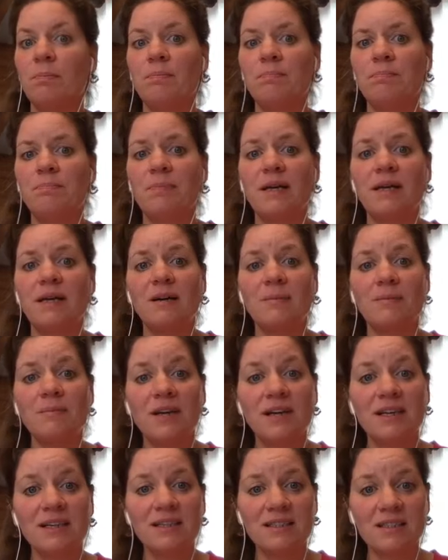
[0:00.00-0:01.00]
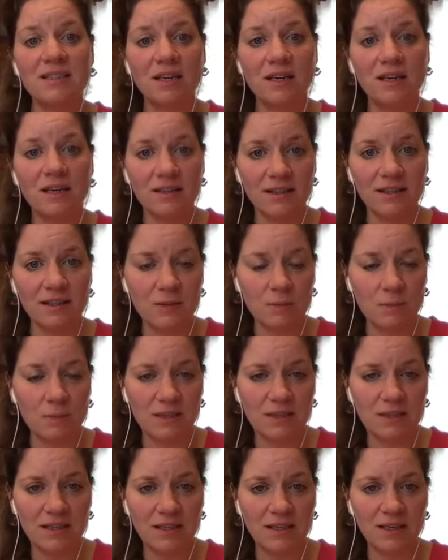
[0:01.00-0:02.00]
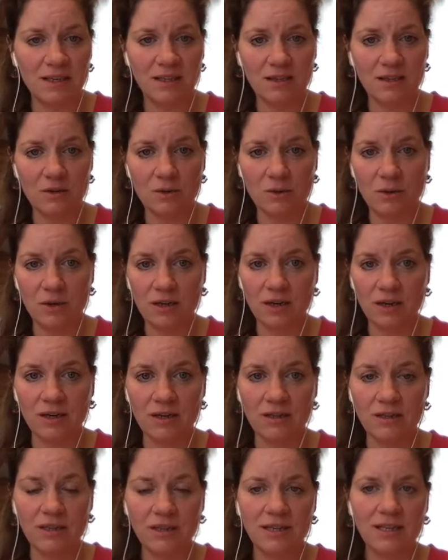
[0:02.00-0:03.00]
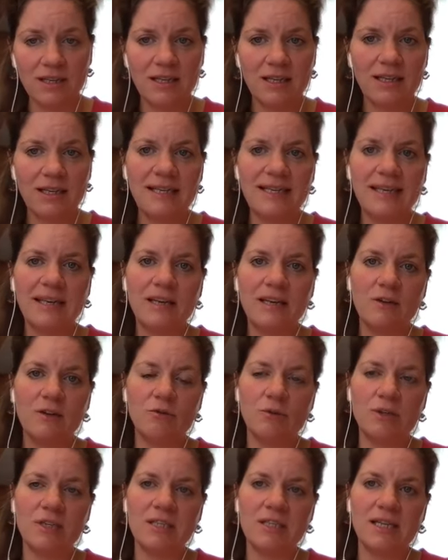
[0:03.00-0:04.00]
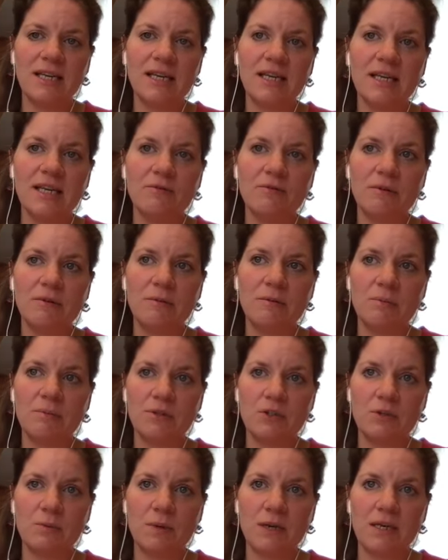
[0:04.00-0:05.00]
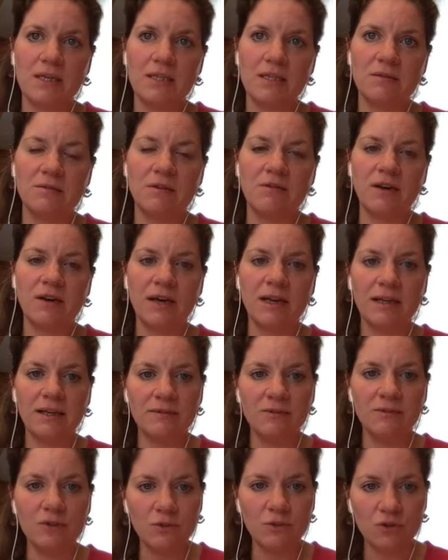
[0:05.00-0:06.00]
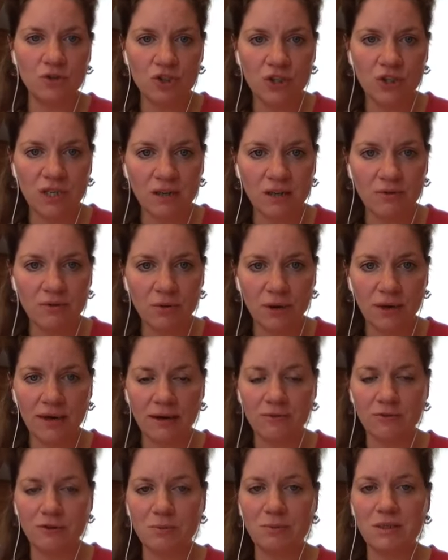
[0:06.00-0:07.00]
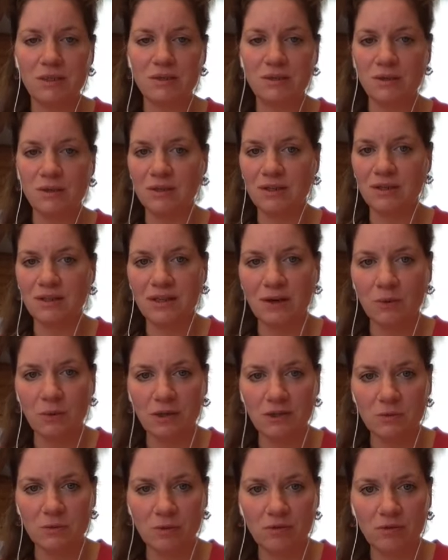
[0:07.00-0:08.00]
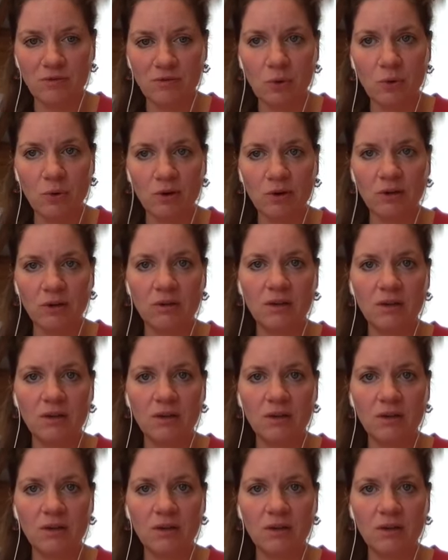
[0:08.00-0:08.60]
pick up that guitar that's been sitting in the corner. Again, if we take it from a perspective of I have to achieve or I have to be as good as I was before,